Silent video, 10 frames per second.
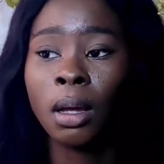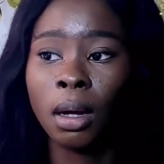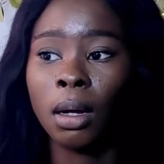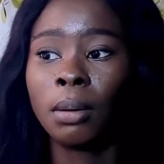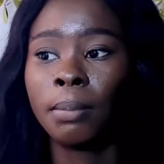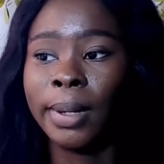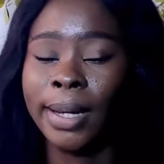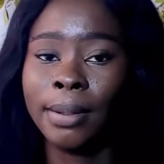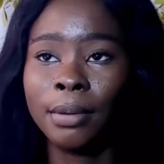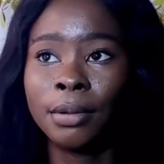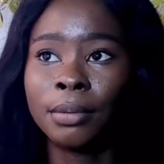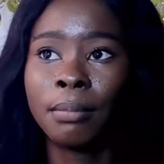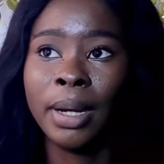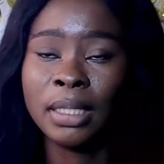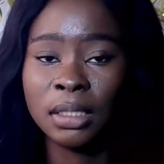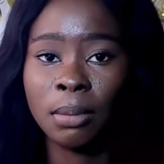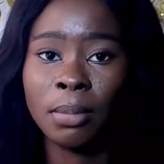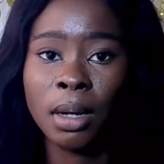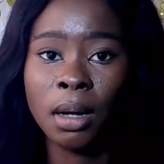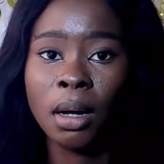My
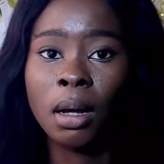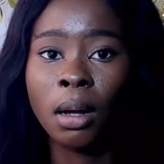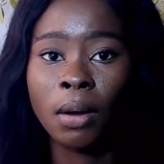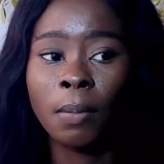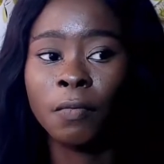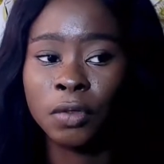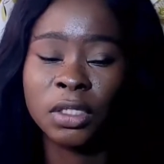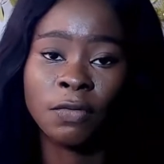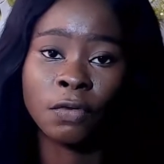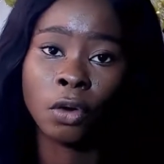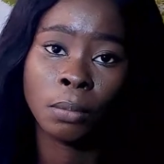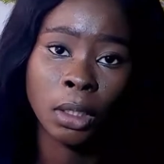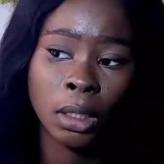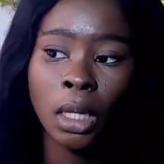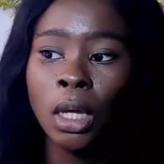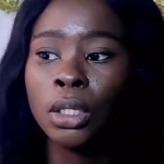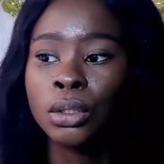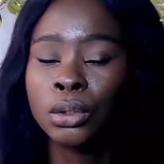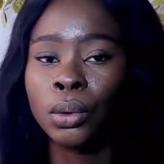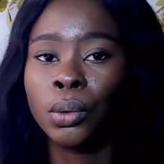December funds have come in,
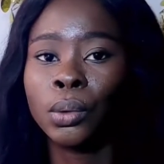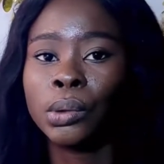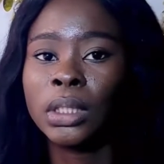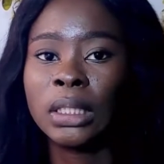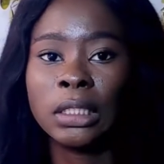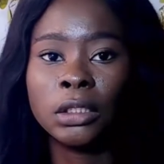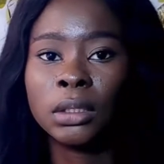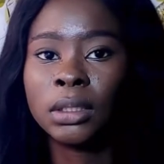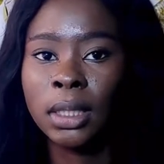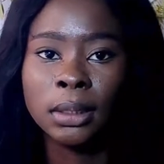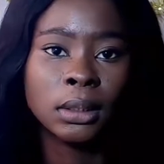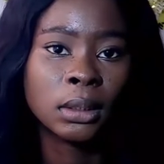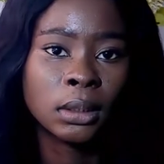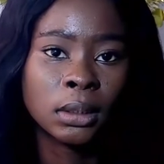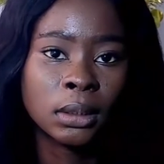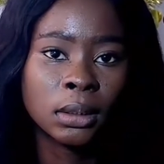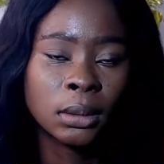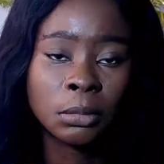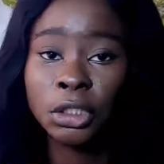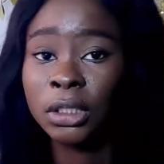so they just send
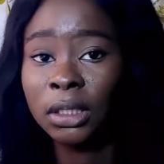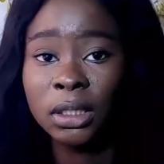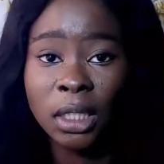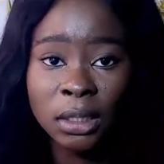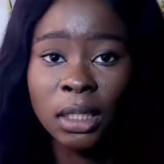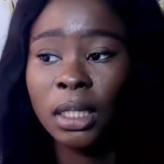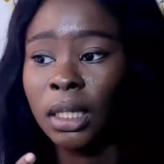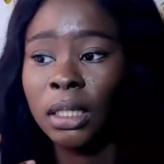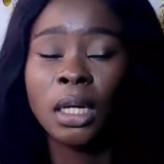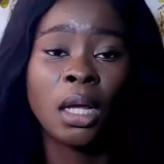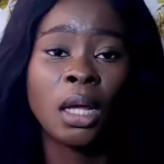the money just enters, and then